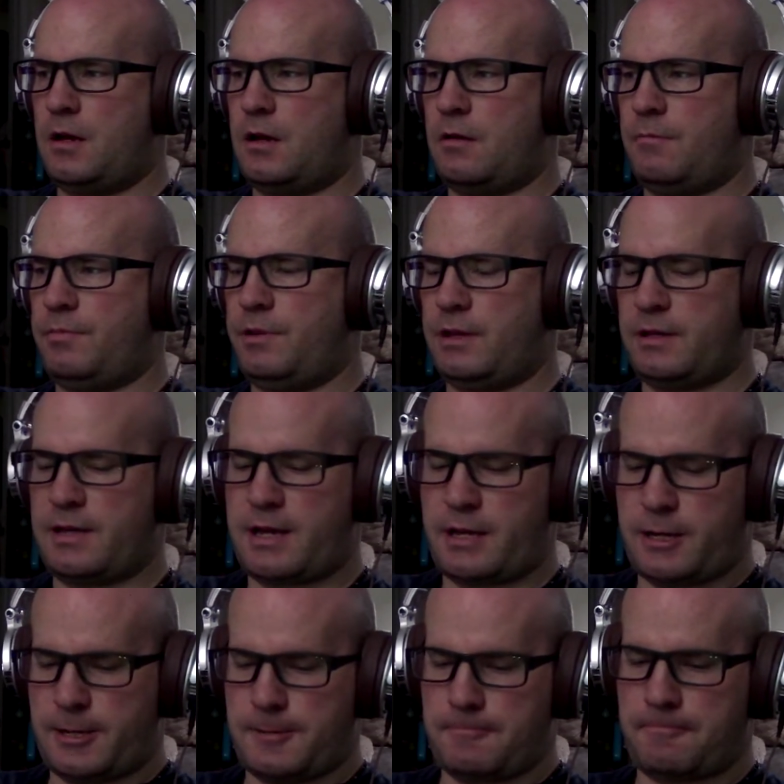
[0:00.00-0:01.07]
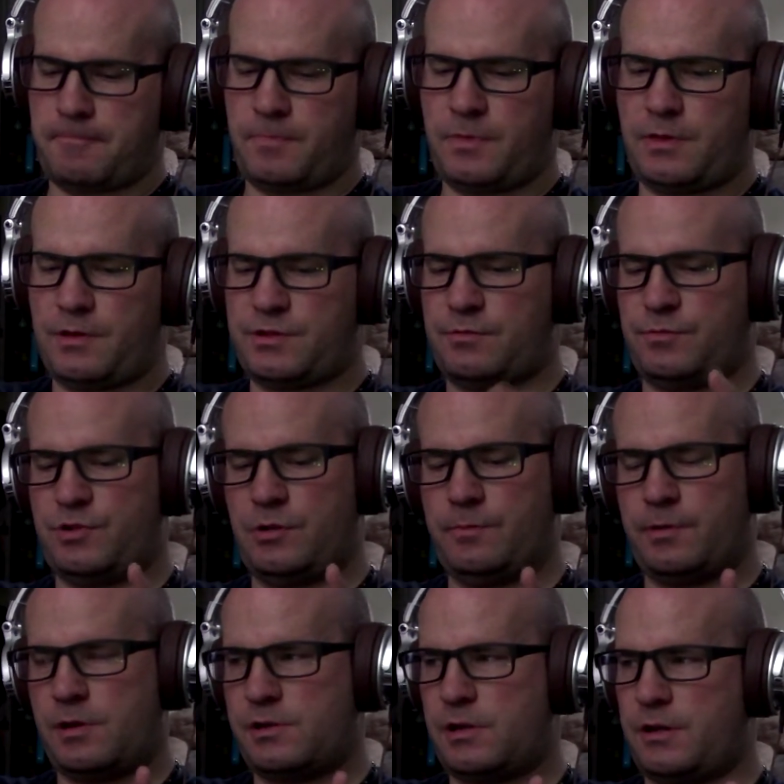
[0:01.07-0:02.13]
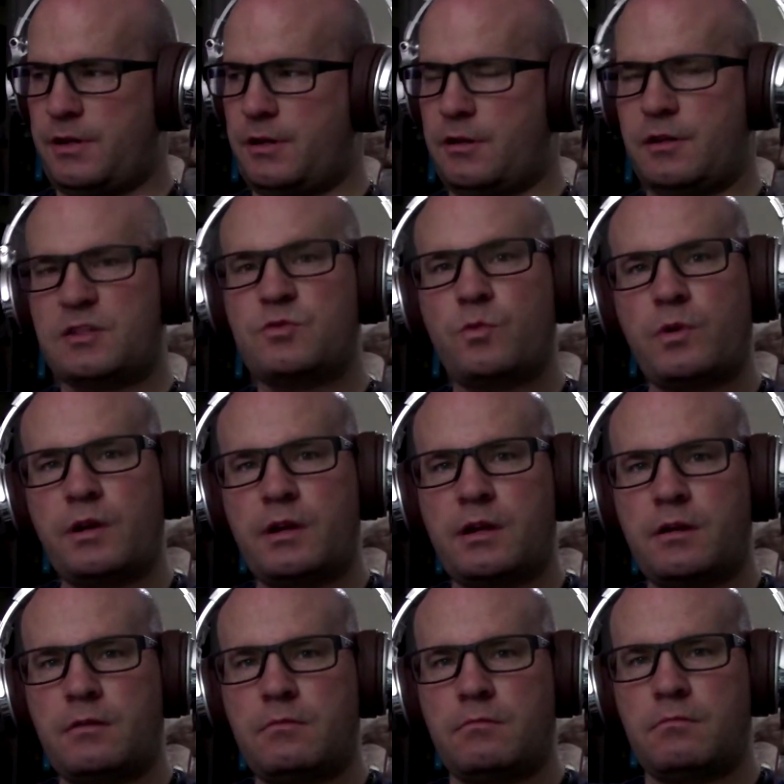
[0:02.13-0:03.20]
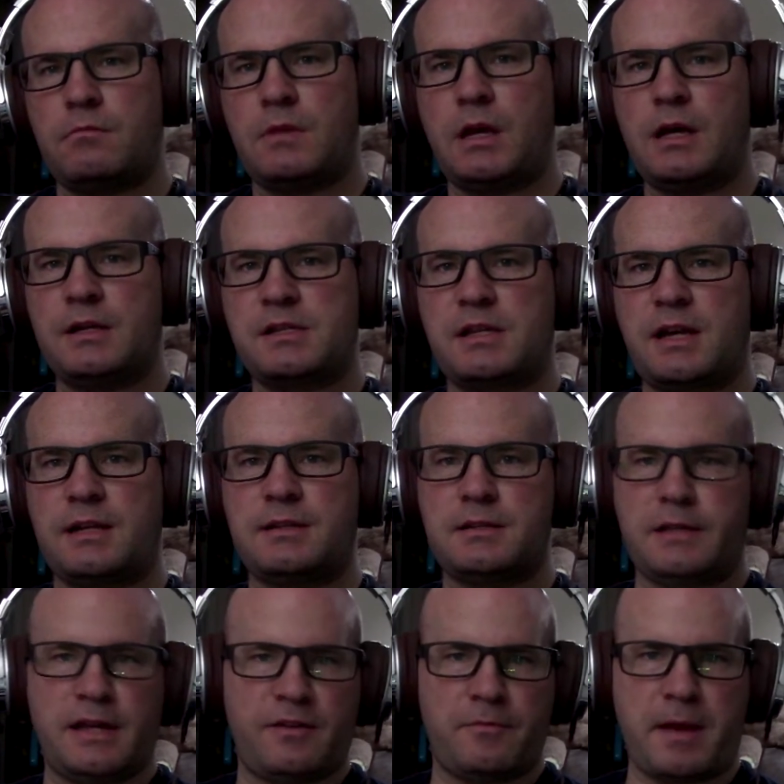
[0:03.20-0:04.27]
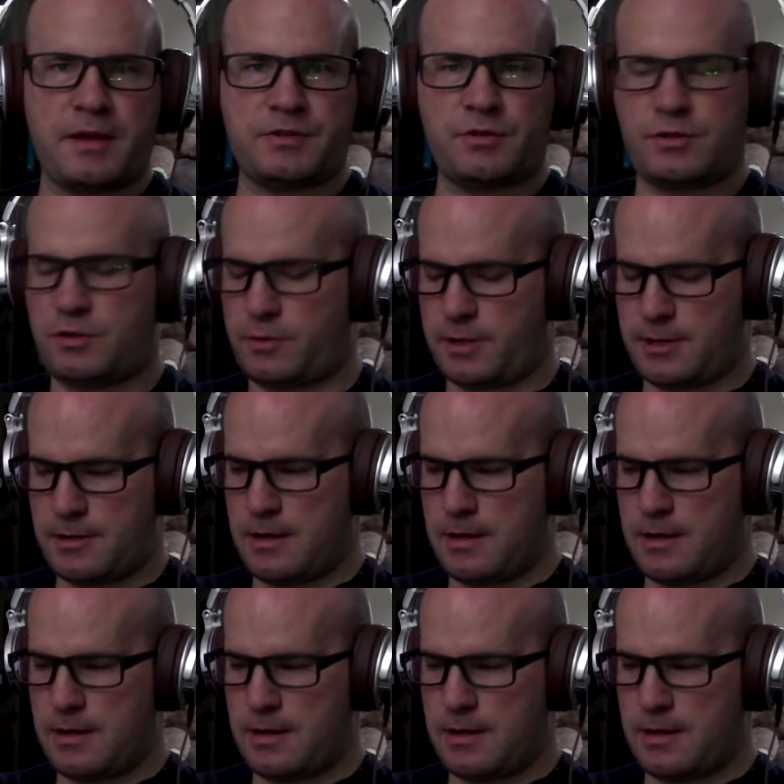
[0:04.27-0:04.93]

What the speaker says: Plug that in. There's some jumpers on here where you can assign slave master to it.